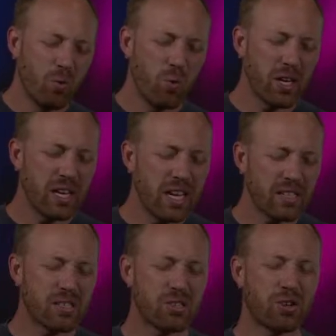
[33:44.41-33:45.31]
we
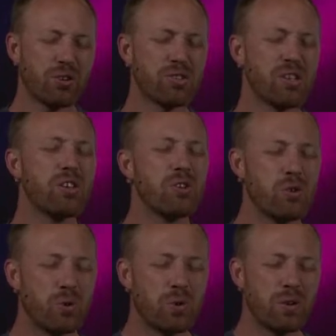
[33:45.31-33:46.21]
need to turn to you
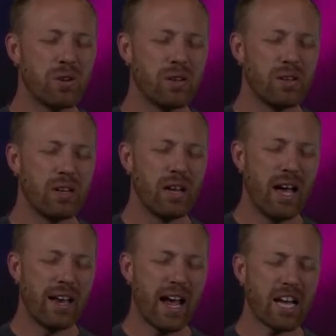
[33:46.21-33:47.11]

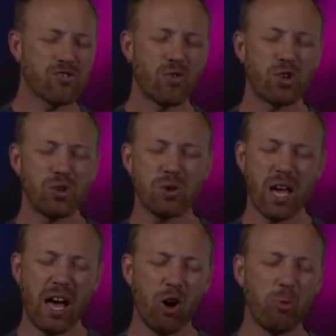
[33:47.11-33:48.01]
and ask for you to
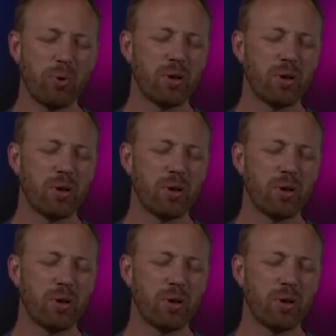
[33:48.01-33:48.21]
help